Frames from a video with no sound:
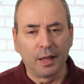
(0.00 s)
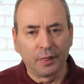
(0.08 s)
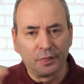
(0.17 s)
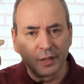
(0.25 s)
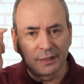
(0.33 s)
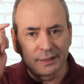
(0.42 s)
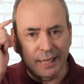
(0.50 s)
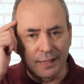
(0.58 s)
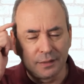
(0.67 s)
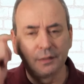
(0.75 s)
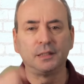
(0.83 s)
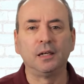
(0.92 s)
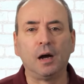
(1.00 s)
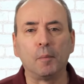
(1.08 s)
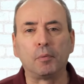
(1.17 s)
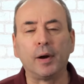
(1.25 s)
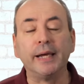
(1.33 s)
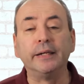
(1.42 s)
the centers in our
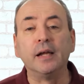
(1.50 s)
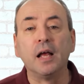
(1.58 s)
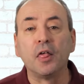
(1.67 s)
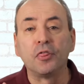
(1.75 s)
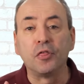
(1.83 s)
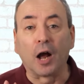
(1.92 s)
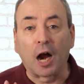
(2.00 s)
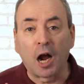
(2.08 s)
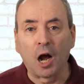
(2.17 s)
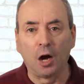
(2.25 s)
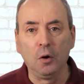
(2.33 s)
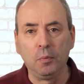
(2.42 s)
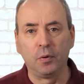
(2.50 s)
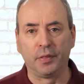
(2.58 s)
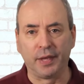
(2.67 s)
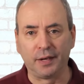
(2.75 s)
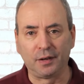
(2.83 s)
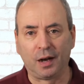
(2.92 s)
brain that cope
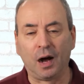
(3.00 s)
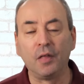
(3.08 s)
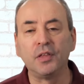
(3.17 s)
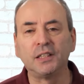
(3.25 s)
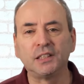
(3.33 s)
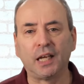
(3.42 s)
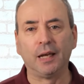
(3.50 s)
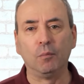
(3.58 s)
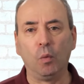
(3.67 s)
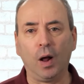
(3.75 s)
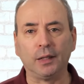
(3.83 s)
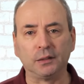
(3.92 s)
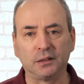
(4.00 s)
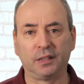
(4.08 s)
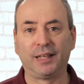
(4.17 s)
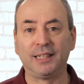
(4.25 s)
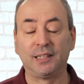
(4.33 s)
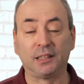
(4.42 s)
with it are the same ones.
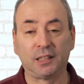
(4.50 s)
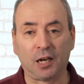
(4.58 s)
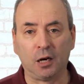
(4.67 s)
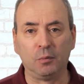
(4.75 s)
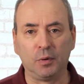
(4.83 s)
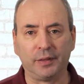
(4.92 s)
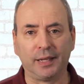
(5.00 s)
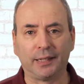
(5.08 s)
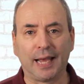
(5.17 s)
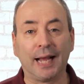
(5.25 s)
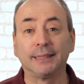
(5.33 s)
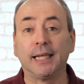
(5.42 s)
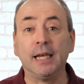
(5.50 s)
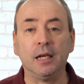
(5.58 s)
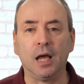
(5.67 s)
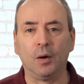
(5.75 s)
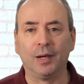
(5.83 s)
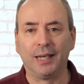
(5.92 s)
They just cope with it at a
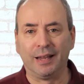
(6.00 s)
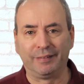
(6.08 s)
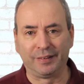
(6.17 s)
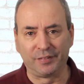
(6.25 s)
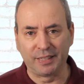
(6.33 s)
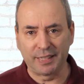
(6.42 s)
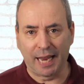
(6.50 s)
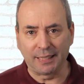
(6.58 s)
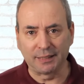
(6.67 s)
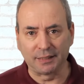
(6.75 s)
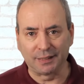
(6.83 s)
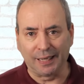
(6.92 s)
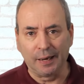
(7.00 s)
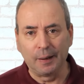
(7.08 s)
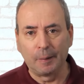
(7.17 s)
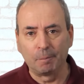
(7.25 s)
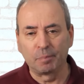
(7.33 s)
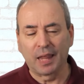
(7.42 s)
lower level of intensity.
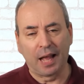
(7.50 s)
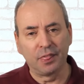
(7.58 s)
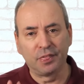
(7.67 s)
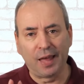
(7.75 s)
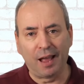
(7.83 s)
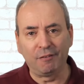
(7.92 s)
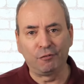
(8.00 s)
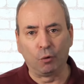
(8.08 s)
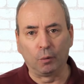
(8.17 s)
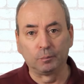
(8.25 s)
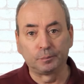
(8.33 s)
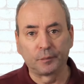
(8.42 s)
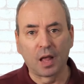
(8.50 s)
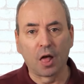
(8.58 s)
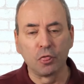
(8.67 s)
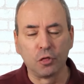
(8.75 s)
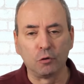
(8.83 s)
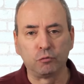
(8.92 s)
And therefore,
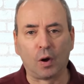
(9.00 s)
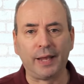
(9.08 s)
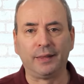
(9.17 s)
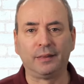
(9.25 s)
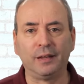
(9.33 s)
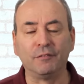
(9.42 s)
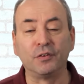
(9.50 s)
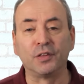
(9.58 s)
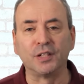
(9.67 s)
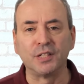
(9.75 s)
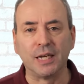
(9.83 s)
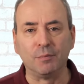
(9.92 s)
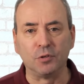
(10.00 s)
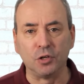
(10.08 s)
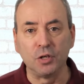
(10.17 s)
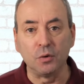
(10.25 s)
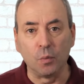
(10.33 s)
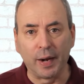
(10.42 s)
the right thing for the team to
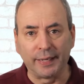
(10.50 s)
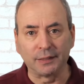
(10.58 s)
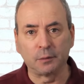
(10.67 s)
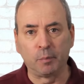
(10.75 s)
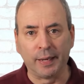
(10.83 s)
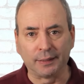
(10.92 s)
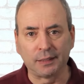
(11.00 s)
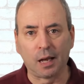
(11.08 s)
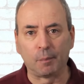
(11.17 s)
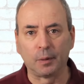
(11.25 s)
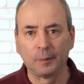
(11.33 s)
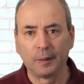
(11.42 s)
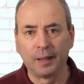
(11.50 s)
do when it splits up